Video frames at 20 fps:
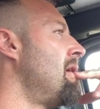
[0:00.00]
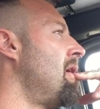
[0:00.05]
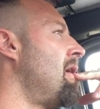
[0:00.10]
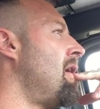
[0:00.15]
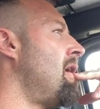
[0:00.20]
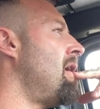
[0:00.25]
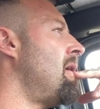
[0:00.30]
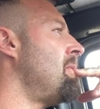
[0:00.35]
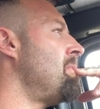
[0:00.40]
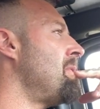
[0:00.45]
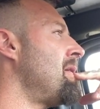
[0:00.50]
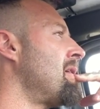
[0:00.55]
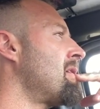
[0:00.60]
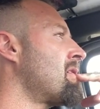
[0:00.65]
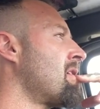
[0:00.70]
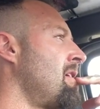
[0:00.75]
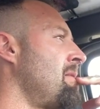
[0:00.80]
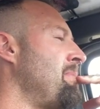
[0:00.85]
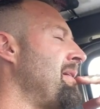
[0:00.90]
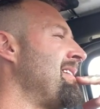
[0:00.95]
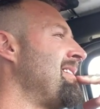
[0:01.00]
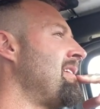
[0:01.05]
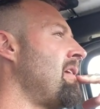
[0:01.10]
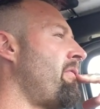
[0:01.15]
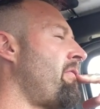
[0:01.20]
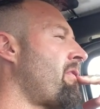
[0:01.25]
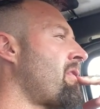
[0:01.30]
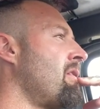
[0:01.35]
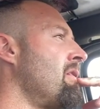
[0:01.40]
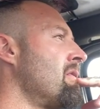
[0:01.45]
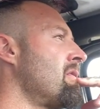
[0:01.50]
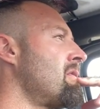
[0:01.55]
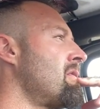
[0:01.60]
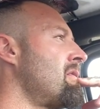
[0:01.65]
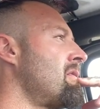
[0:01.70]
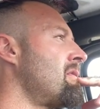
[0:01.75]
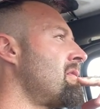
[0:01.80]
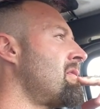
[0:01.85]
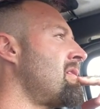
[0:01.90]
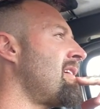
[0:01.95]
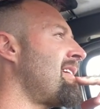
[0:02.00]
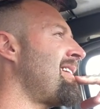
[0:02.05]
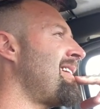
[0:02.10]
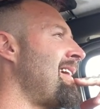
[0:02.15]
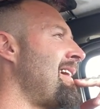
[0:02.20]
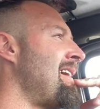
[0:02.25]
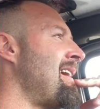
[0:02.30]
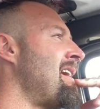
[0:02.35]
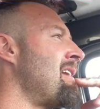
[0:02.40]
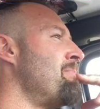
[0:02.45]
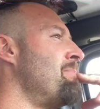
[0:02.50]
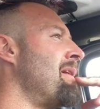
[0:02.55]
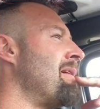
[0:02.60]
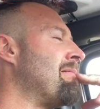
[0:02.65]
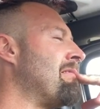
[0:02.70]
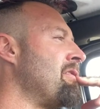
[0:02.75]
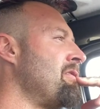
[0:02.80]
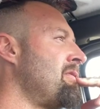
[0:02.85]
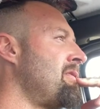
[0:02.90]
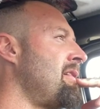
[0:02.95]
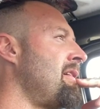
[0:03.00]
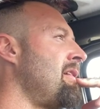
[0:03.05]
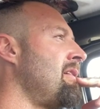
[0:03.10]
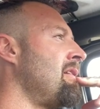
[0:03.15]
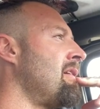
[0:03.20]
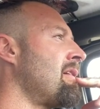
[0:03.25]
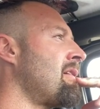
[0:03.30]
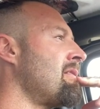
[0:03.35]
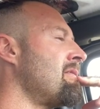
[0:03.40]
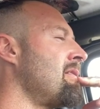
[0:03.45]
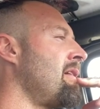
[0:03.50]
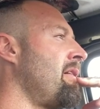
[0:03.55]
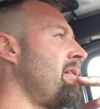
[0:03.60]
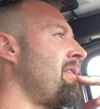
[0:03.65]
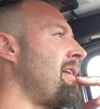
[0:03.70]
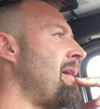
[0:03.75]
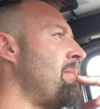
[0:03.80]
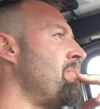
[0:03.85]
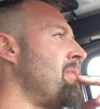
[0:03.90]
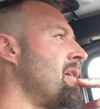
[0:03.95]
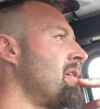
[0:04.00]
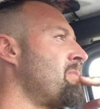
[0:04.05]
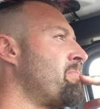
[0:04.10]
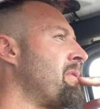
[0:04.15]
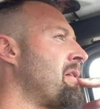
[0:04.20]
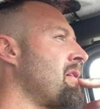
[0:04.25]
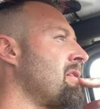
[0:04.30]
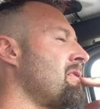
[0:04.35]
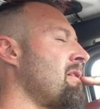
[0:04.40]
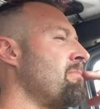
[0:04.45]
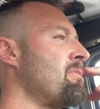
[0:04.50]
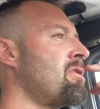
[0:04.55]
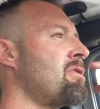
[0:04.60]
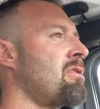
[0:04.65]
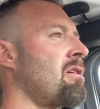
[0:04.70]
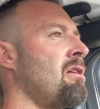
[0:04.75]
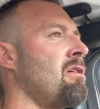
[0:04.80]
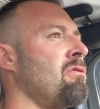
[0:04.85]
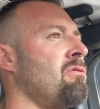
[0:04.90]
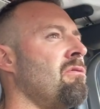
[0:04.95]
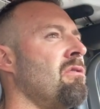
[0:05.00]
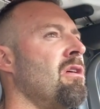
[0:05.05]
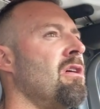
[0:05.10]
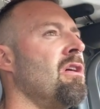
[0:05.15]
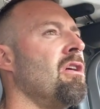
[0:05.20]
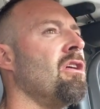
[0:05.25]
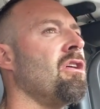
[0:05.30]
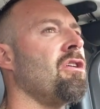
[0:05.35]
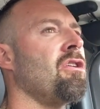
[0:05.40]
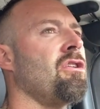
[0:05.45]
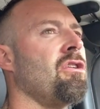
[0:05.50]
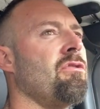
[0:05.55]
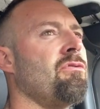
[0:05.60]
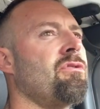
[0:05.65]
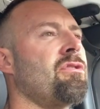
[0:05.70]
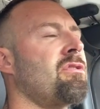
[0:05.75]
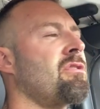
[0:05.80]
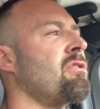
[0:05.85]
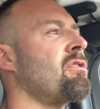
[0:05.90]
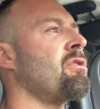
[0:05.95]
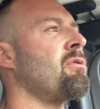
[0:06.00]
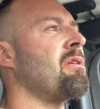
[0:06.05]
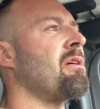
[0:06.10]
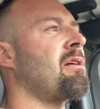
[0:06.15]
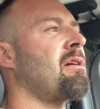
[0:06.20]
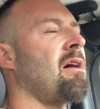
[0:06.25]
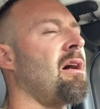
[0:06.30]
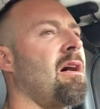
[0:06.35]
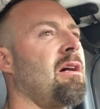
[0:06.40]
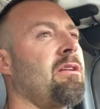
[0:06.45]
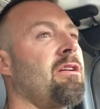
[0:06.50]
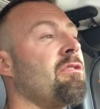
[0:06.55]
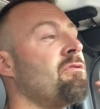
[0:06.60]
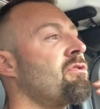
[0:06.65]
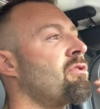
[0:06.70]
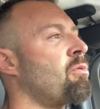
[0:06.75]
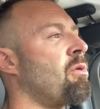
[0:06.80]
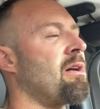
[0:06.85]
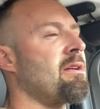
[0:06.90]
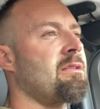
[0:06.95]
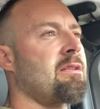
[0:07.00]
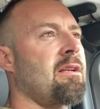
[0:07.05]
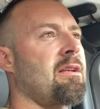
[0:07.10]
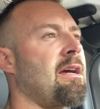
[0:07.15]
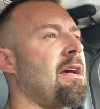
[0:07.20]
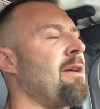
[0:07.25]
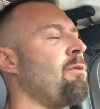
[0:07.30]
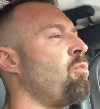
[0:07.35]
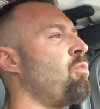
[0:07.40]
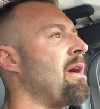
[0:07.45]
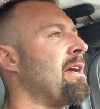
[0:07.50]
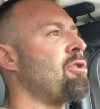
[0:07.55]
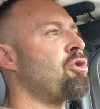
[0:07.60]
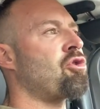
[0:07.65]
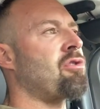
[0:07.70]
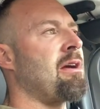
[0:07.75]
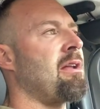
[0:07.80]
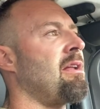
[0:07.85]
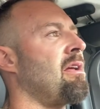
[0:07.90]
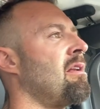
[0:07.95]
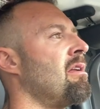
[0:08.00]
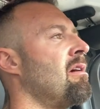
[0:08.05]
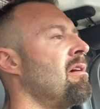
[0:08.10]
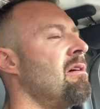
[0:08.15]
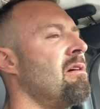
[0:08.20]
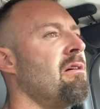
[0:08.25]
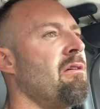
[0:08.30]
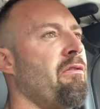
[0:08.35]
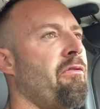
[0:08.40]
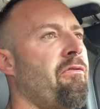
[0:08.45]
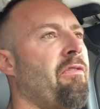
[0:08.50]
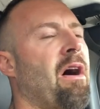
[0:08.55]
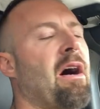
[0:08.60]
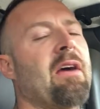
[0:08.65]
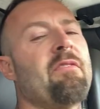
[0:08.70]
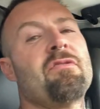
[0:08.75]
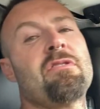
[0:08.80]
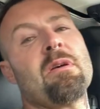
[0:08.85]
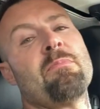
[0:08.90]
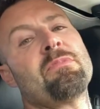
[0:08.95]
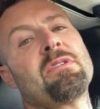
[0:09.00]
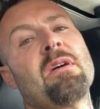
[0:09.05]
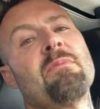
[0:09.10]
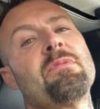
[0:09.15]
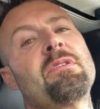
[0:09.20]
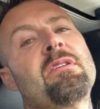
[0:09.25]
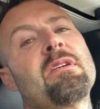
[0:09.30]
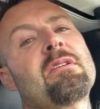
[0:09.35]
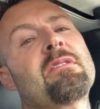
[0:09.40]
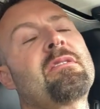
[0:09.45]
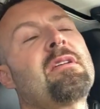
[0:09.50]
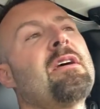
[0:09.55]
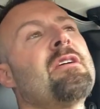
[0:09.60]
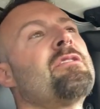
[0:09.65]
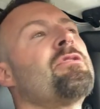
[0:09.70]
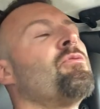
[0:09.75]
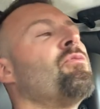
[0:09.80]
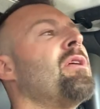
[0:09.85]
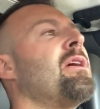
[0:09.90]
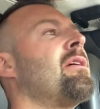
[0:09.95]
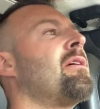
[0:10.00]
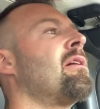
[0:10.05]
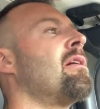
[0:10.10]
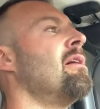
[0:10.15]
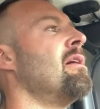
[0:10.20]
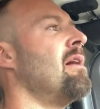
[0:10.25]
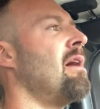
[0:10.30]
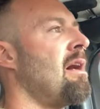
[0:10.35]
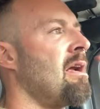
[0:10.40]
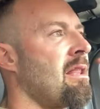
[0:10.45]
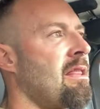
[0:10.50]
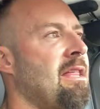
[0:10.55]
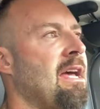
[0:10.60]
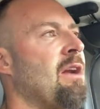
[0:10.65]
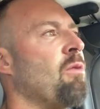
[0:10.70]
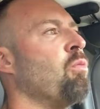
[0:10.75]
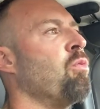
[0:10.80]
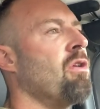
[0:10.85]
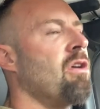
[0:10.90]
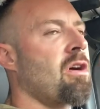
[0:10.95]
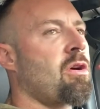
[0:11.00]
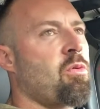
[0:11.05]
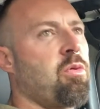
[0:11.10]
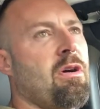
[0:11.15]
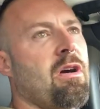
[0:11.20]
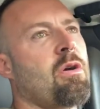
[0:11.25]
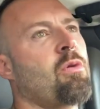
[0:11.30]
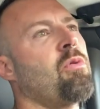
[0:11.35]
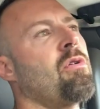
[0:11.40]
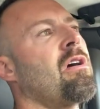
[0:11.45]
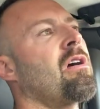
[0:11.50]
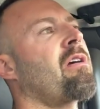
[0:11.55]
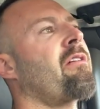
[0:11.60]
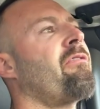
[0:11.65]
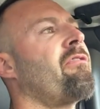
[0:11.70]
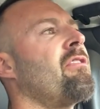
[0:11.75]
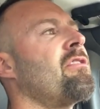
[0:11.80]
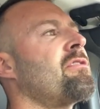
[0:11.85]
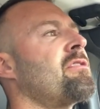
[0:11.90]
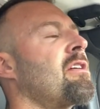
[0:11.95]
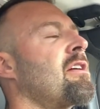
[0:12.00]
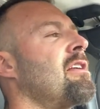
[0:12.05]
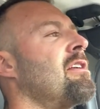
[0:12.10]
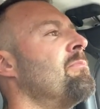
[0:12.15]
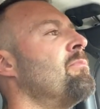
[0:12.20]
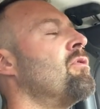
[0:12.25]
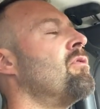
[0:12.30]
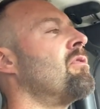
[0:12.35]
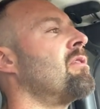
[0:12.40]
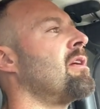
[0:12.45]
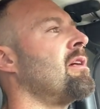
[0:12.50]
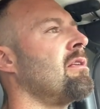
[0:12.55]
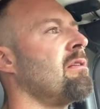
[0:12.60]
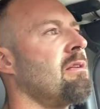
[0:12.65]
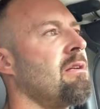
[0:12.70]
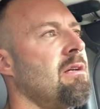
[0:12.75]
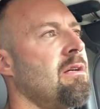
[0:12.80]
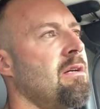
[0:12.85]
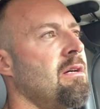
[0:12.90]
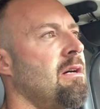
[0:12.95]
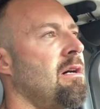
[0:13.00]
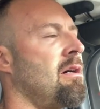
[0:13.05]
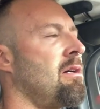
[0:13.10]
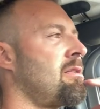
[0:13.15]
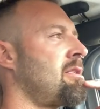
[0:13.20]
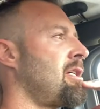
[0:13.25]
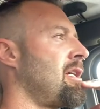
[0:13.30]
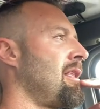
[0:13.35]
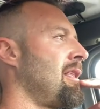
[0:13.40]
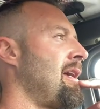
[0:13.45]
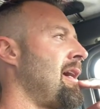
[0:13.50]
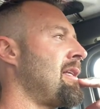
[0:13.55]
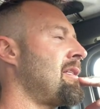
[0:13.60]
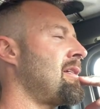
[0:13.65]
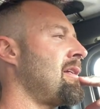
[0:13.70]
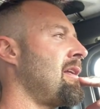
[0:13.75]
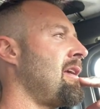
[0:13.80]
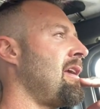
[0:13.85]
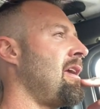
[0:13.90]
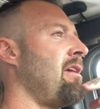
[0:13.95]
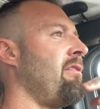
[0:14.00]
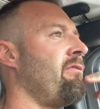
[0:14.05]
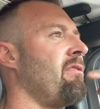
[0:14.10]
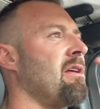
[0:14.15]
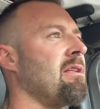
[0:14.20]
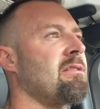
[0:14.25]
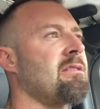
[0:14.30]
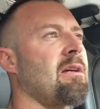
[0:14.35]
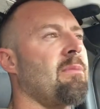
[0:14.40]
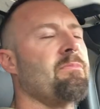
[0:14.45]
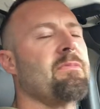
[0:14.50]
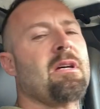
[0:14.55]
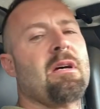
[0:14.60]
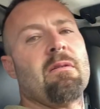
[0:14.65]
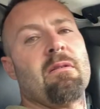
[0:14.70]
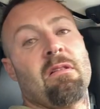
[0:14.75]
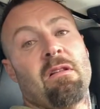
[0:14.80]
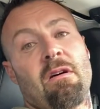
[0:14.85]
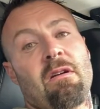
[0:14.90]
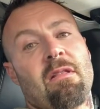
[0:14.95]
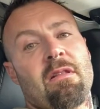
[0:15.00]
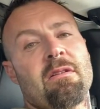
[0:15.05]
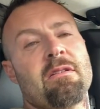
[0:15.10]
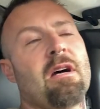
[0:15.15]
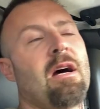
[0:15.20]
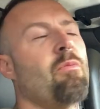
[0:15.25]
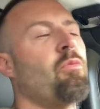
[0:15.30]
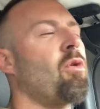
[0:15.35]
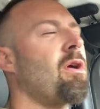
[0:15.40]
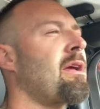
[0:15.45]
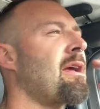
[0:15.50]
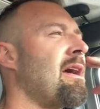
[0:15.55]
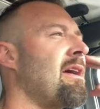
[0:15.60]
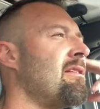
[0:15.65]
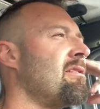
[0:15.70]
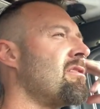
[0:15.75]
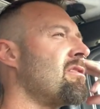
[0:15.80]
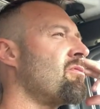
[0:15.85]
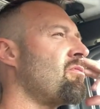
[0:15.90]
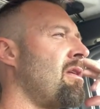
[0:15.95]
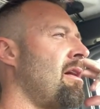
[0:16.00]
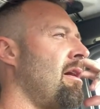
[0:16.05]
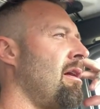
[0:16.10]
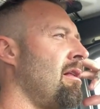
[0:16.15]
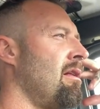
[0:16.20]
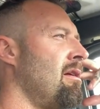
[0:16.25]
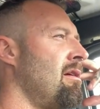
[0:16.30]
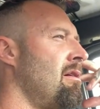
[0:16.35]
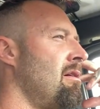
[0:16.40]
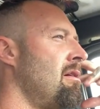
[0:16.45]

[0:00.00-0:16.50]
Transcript: Um, it's going to be difficult to get out of my routine, I can tell you that much, because I'm so used to doing cardio twice a day, weight training, five, sometimes six days a week, and then work, work, work, first thing in the morning until late in the evening, sometimes a lot of the time weekends as well.